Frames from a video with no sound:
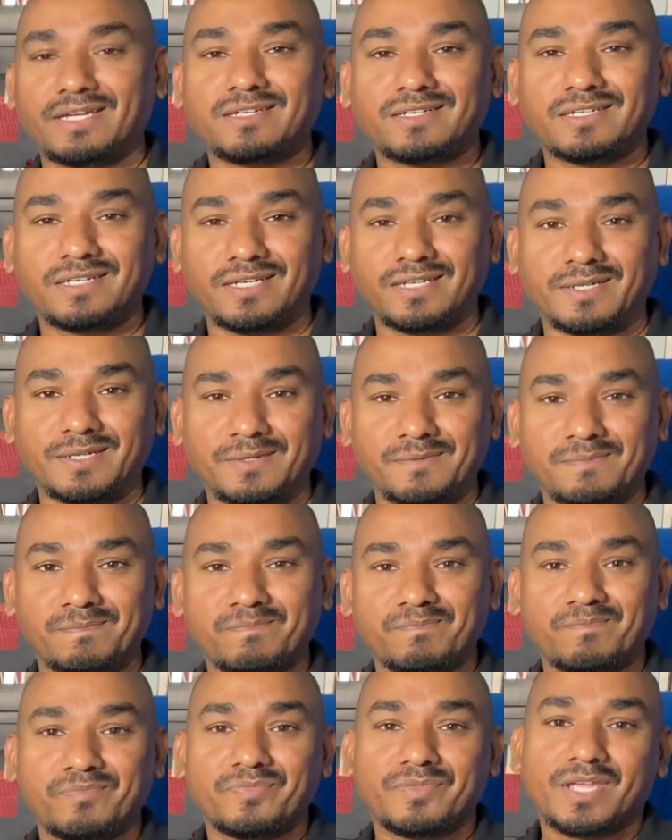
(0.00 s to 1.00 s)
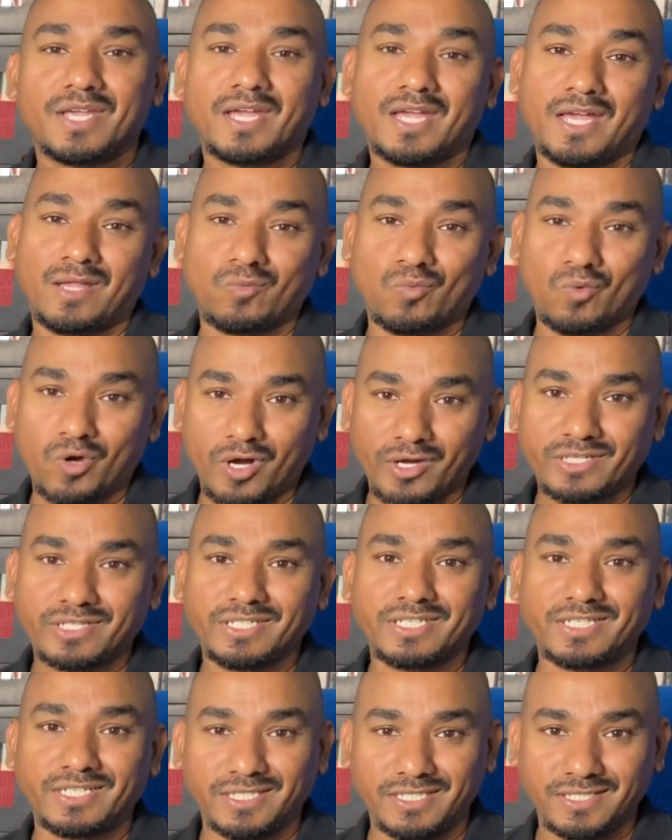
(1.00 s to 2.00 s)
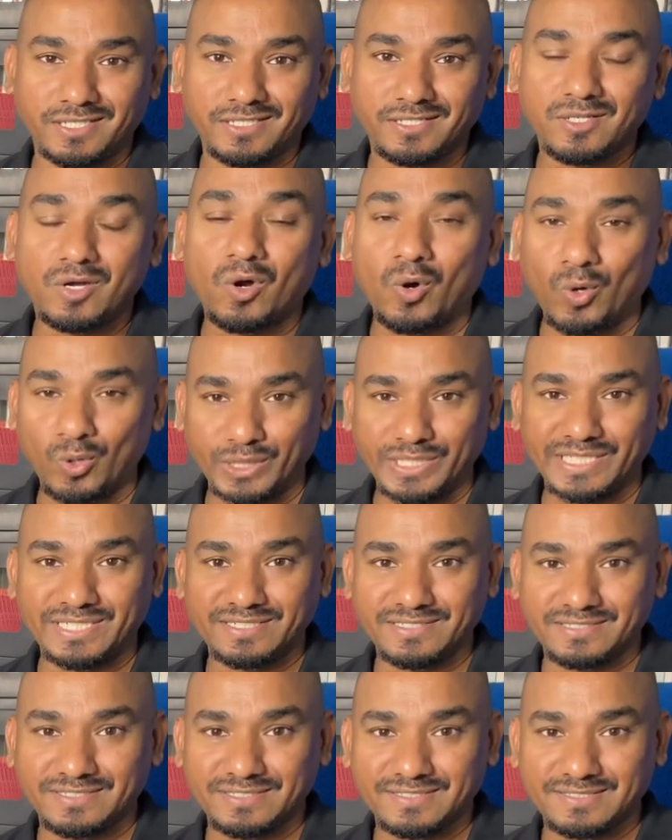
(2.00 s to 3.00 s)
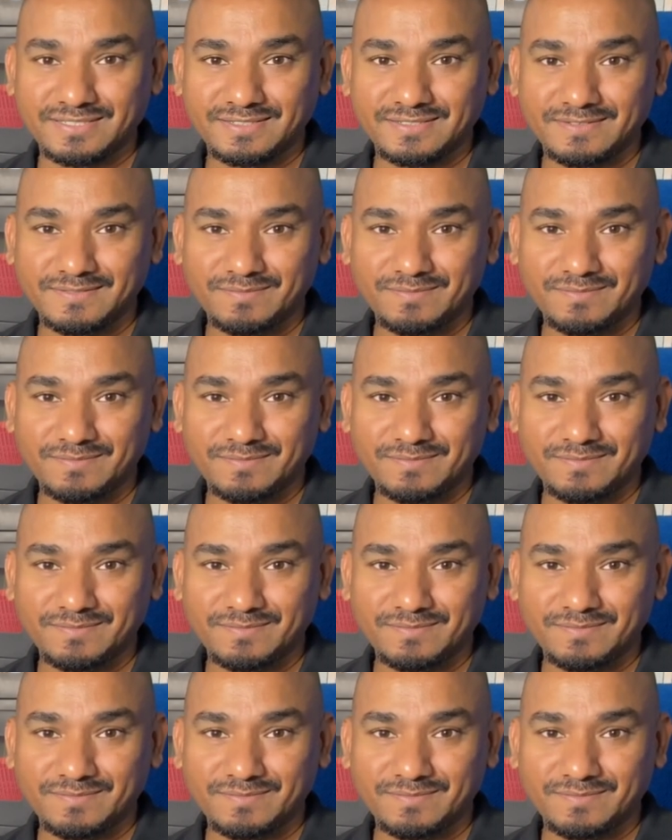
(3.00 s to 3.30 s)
him and walk in holiness.